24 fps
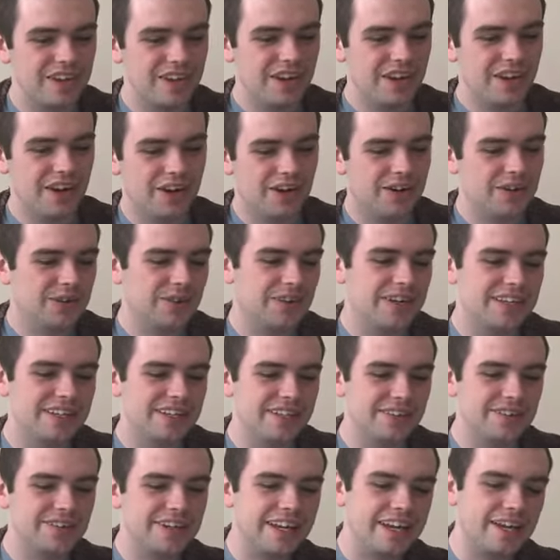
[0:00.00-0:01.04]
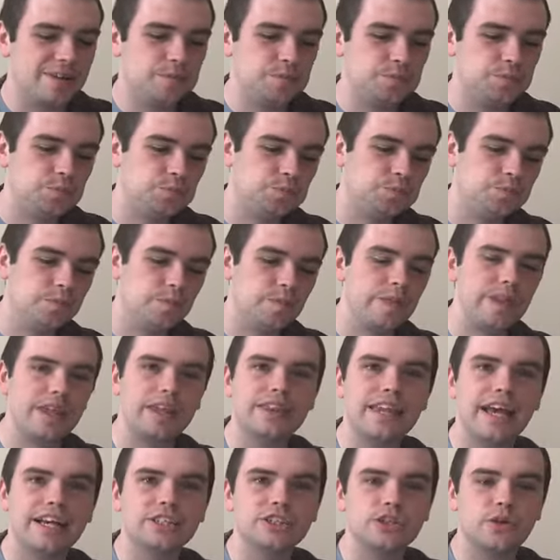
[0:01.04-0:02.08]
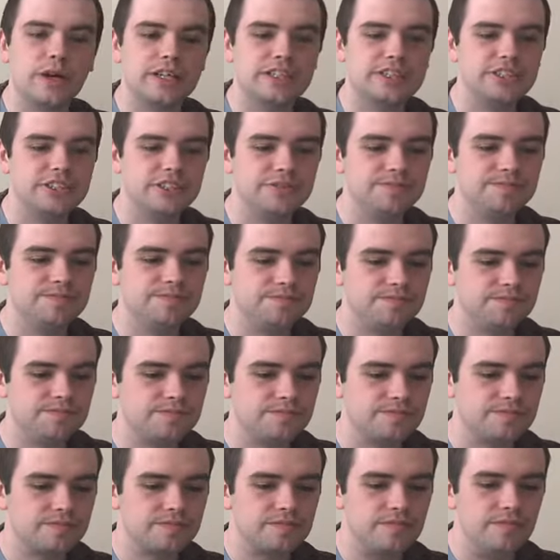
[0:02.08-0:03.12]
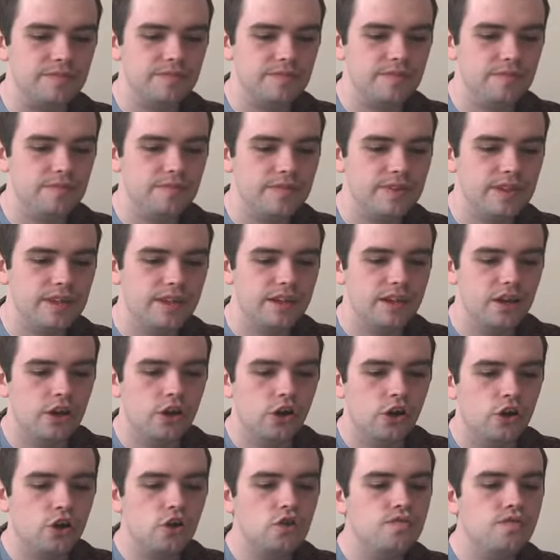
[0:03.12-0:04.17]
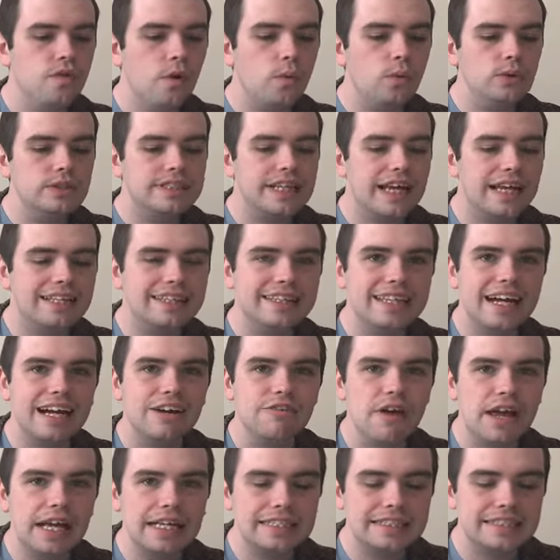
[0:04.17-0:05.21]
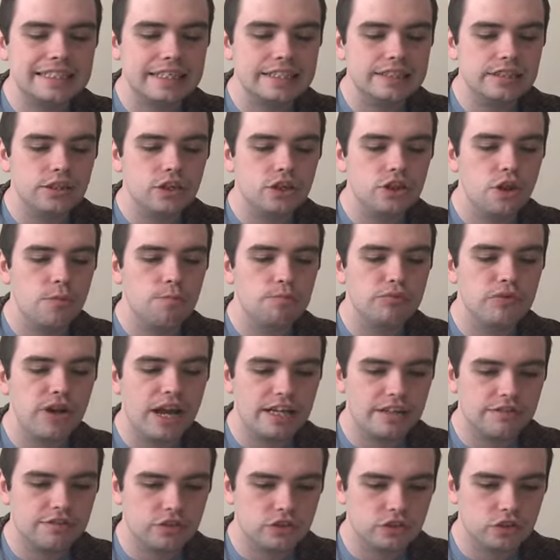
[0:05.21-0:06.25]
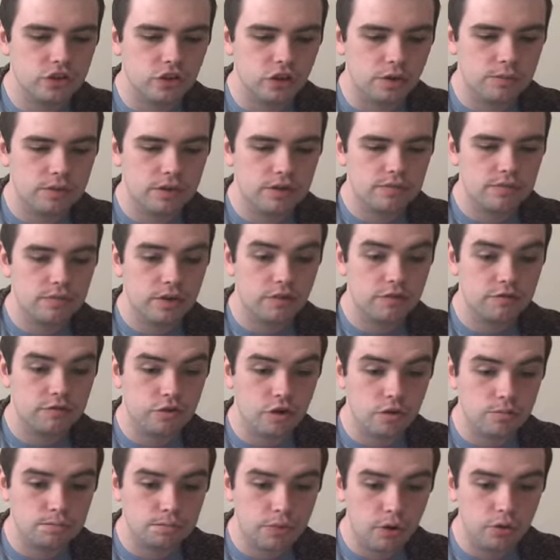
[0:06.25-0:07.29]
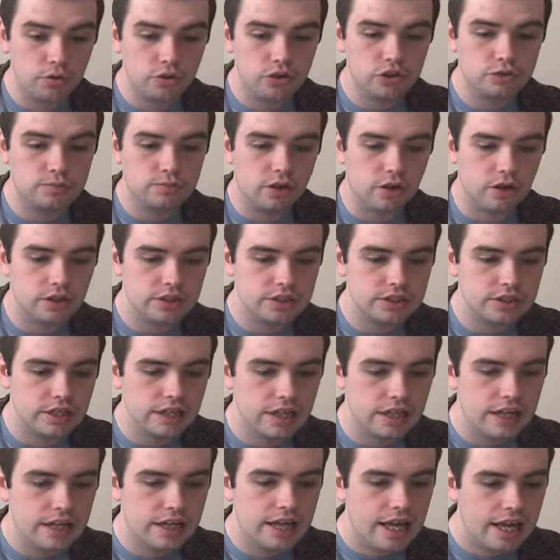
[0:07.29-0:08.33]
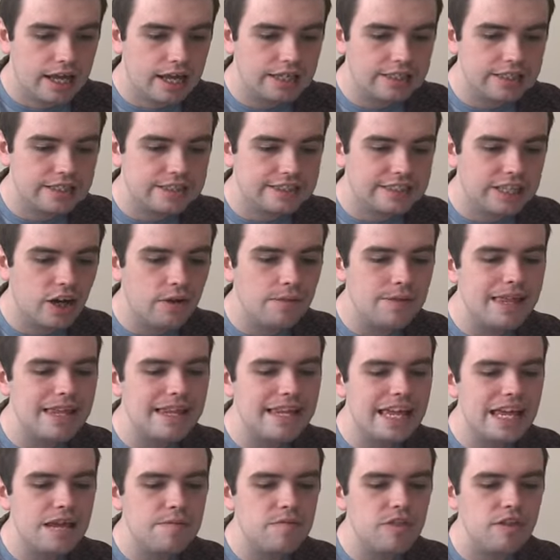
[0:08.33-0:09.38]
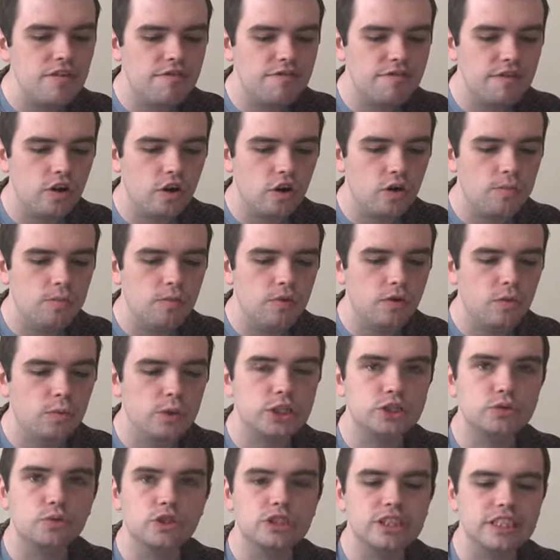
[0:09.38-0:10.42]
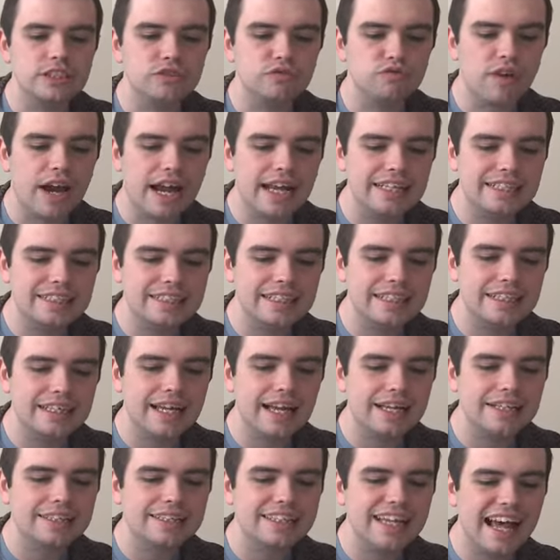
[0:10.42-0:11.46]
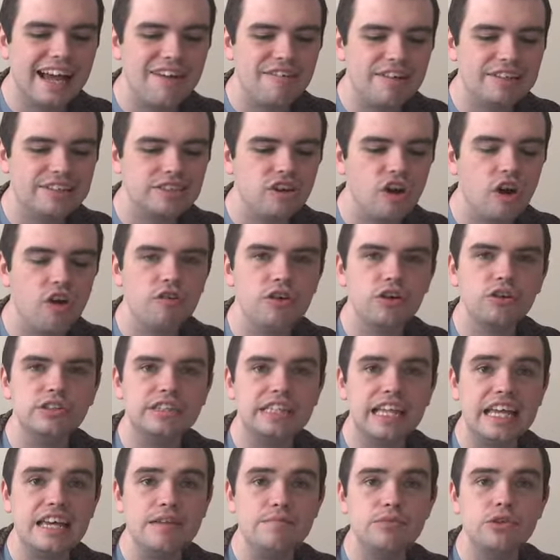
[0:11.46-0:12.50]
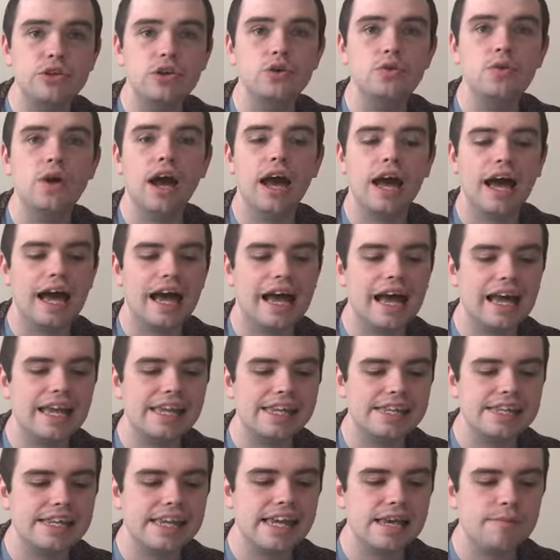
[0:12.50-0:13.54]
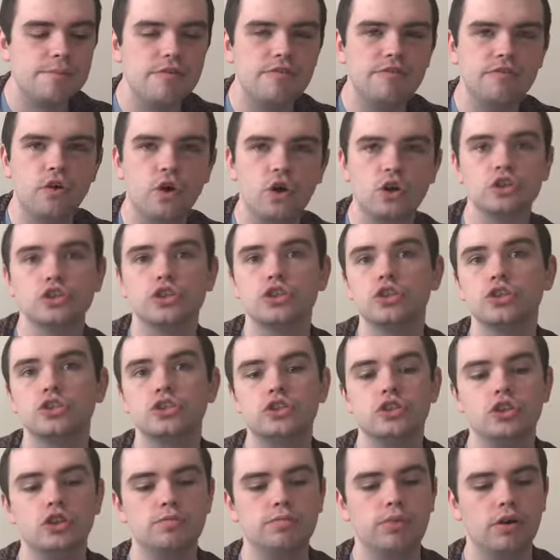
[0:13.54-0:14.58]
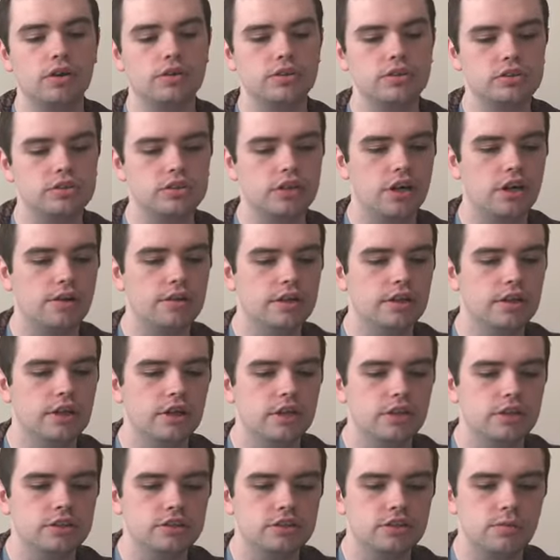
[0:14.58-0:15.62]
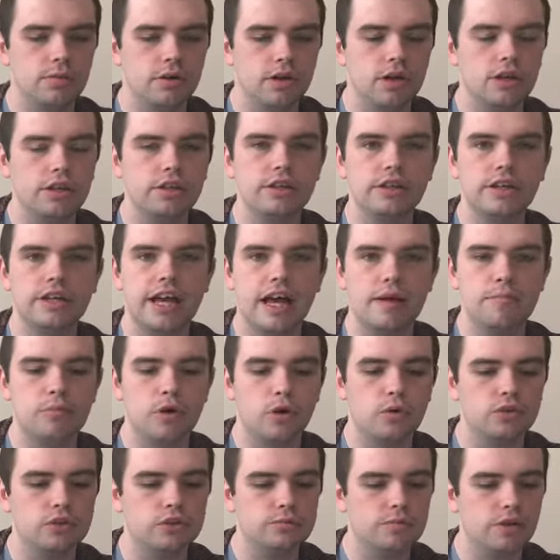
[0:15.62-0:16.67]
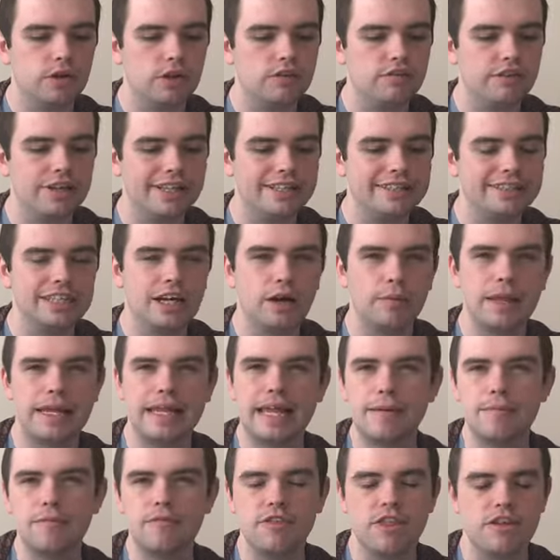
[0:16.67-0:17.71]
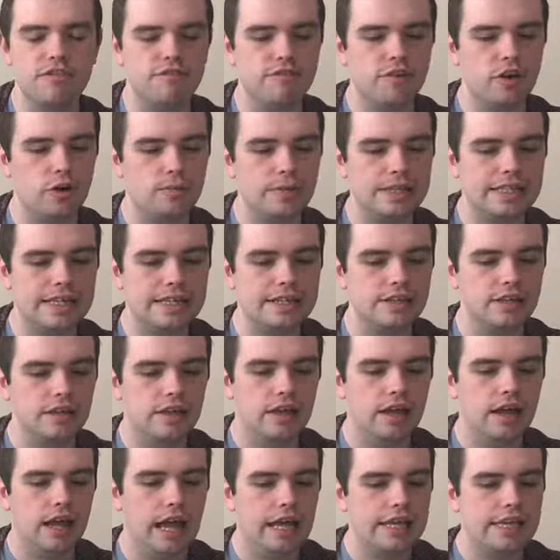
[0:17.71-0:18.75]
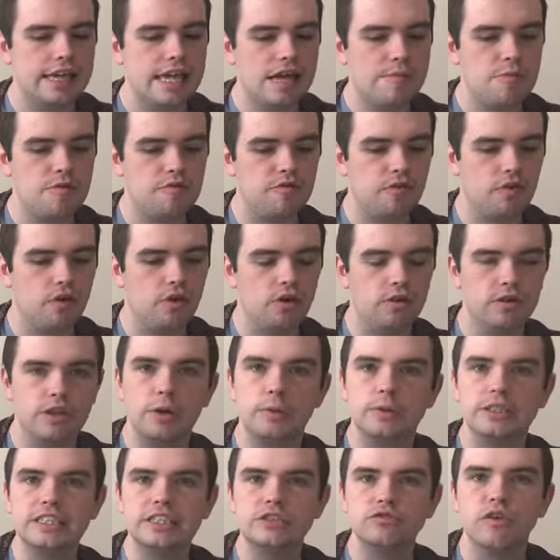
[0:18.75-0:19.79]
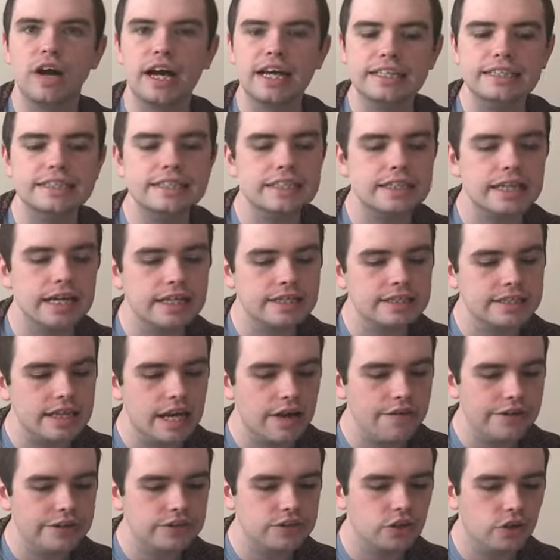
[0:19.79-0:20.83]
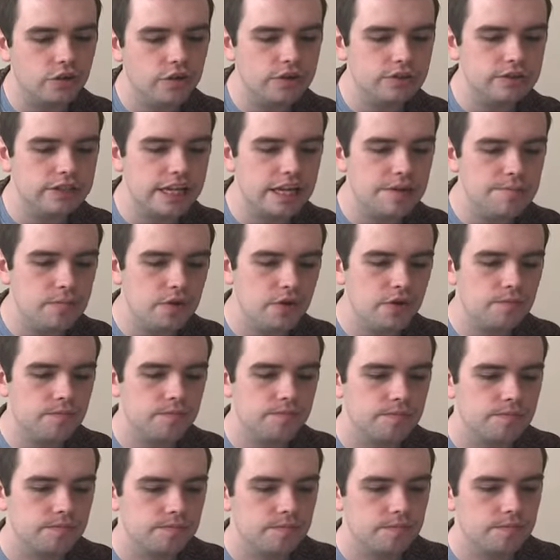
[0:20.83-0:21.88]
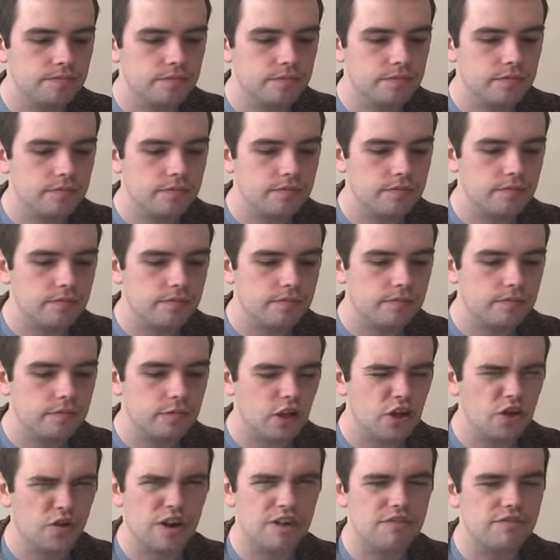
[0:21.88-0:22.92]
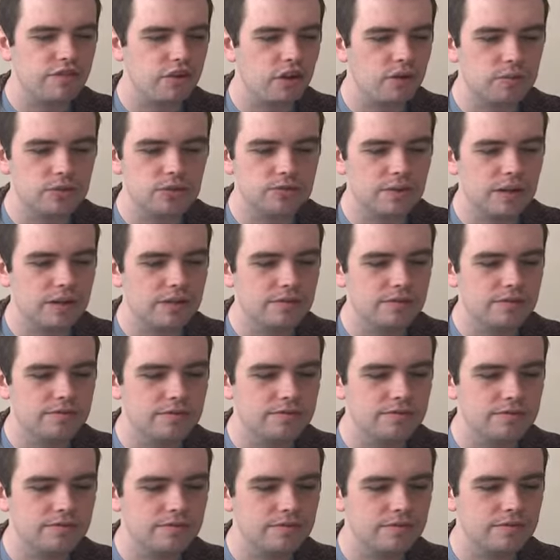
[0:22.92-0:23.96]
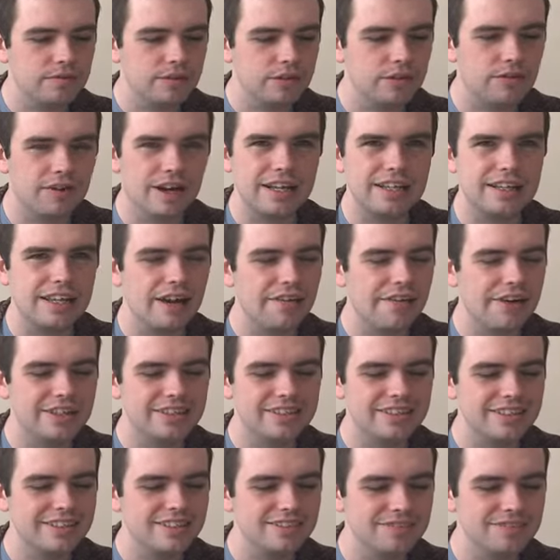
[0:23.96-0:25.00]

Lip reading: Okie dokie. Next question. Who wrote and directed The Breakfast Club? And for a bonus point, can you tell me the name of the film which was his writing and directorial debut a year before? So there's 2 points, sir. So you could get a bonus point if you can tell me the name of the film he did a year before that was his writing and directorial debut. Great film as well. Great director.